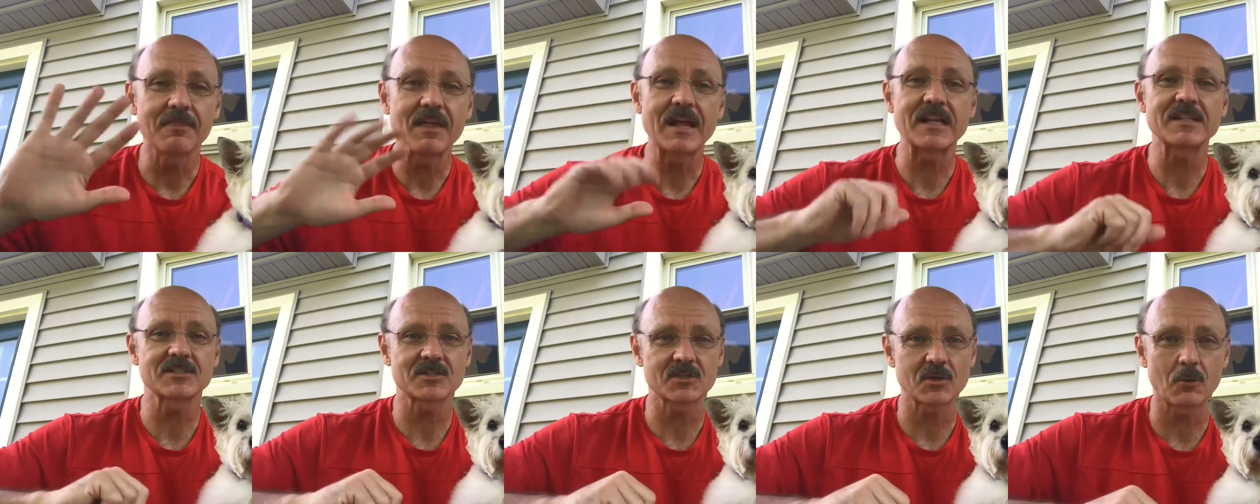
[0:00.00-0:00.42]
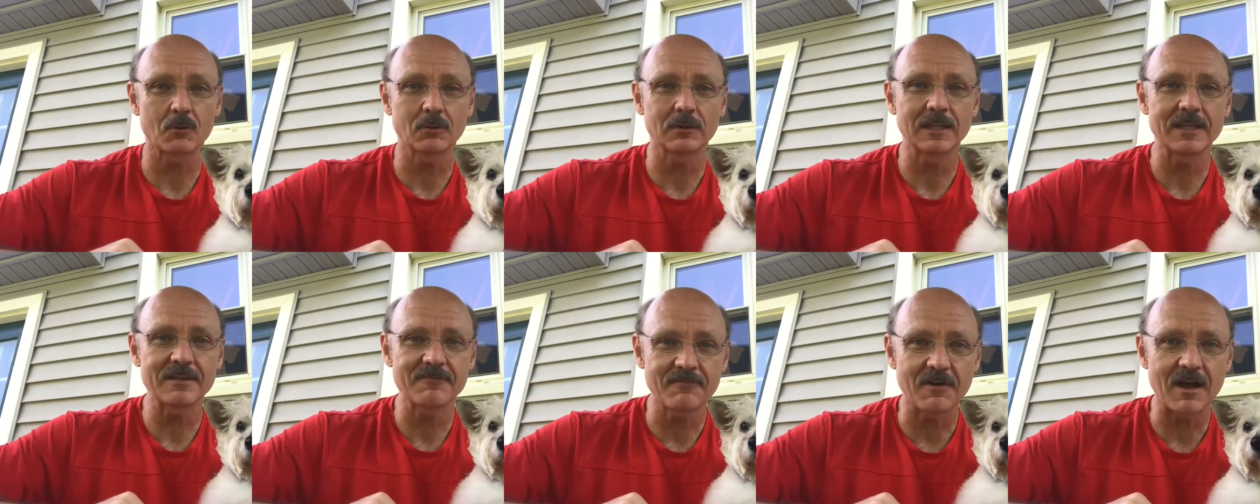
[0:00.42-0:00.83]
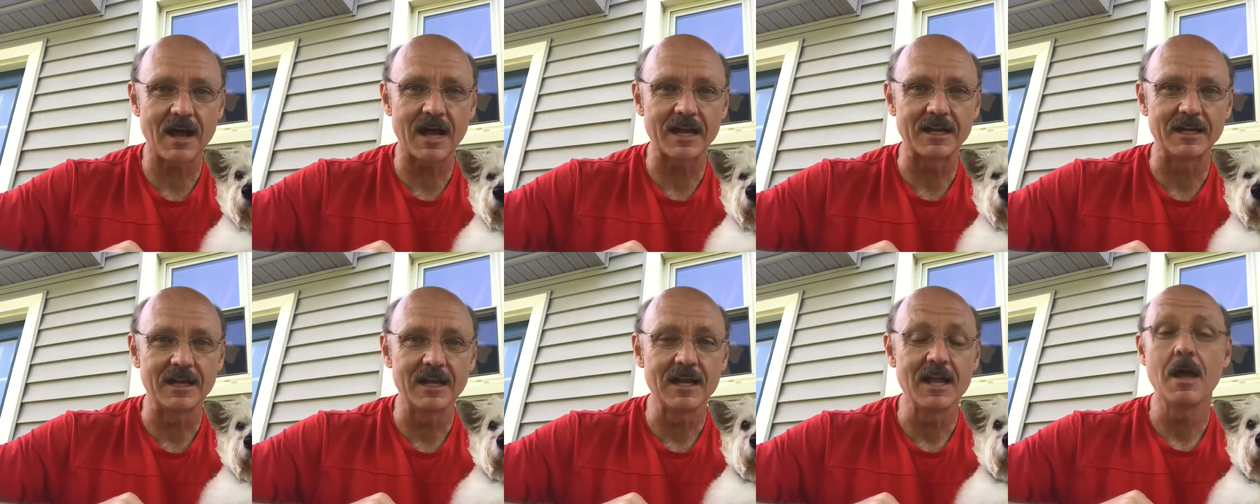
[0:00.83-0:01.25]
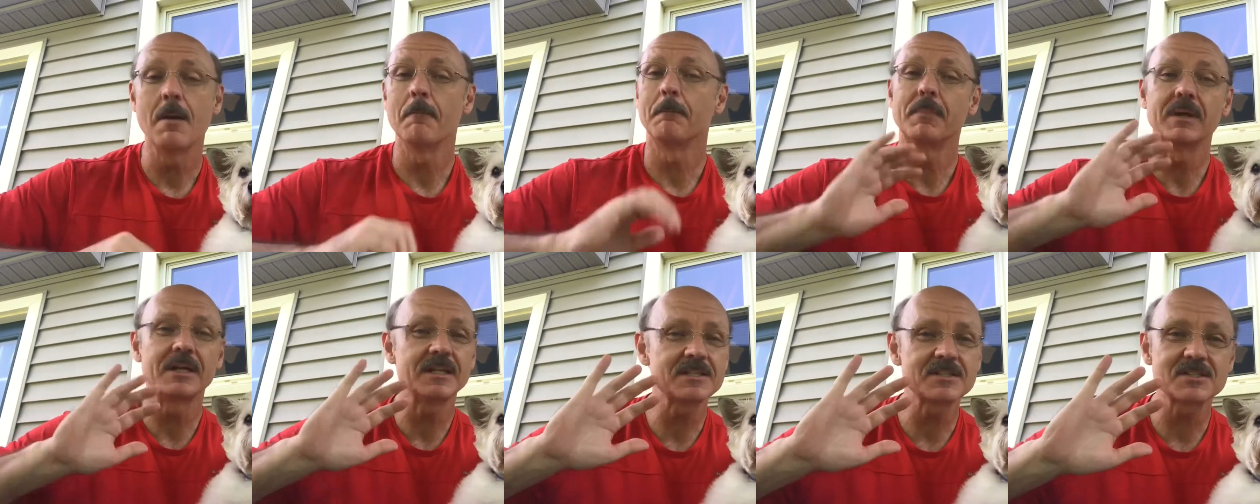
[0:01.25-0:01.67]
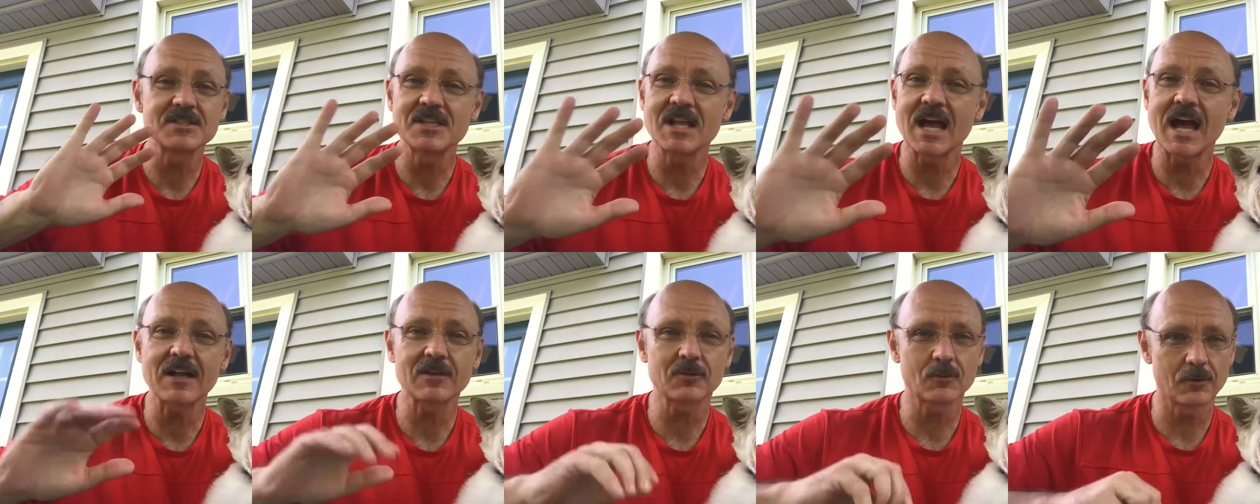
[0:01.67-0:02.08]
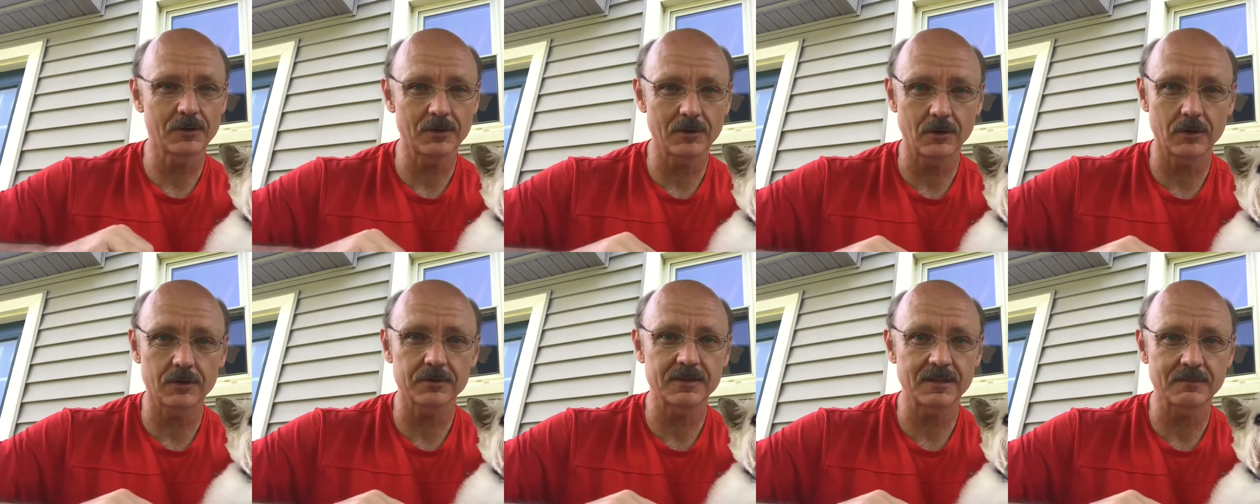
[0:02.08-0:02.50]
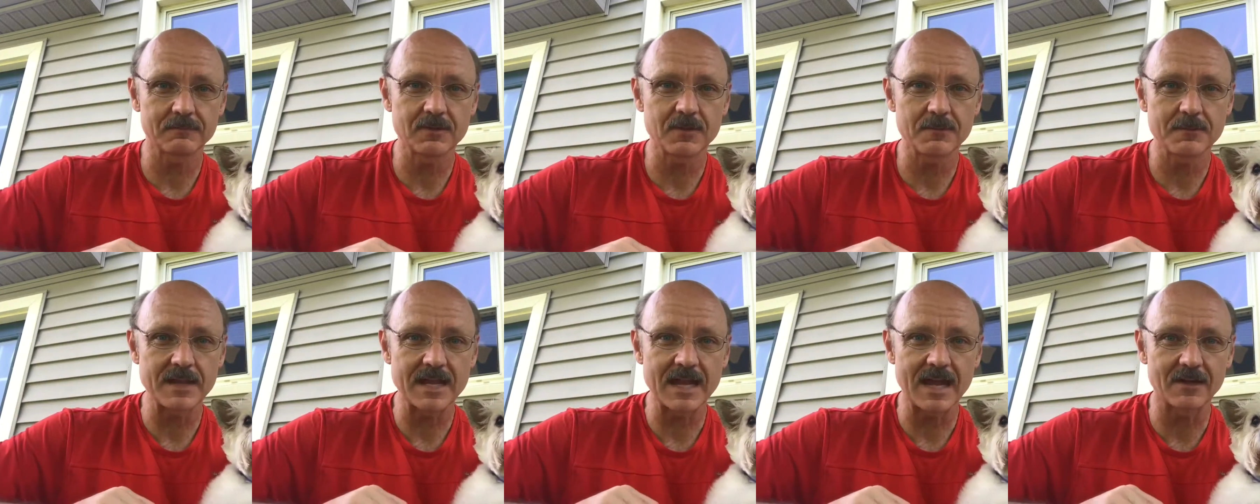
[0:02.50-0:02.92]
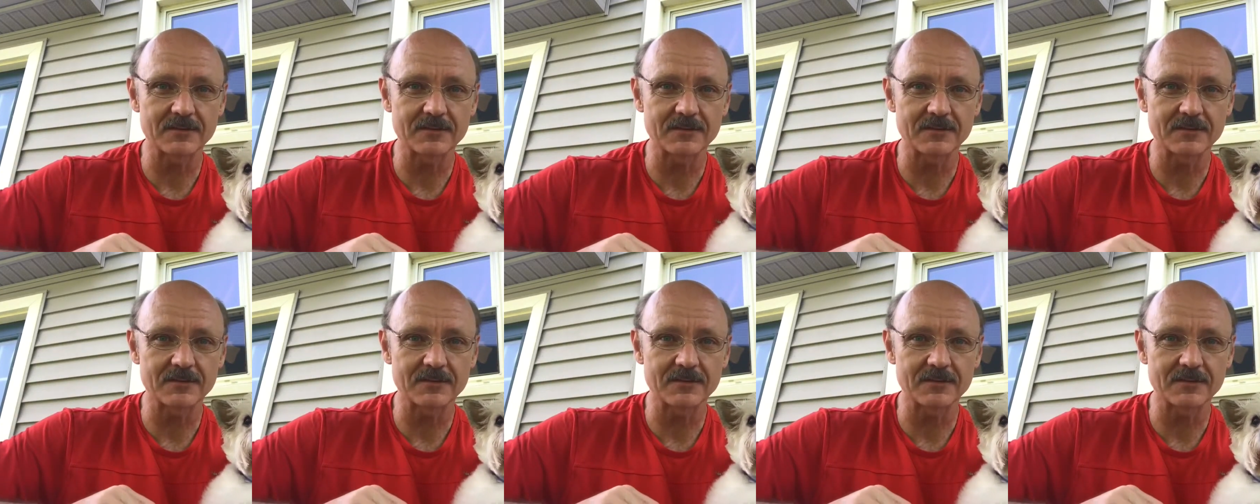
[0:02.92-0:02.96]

that's totally fine, but it's not going to hurt them to be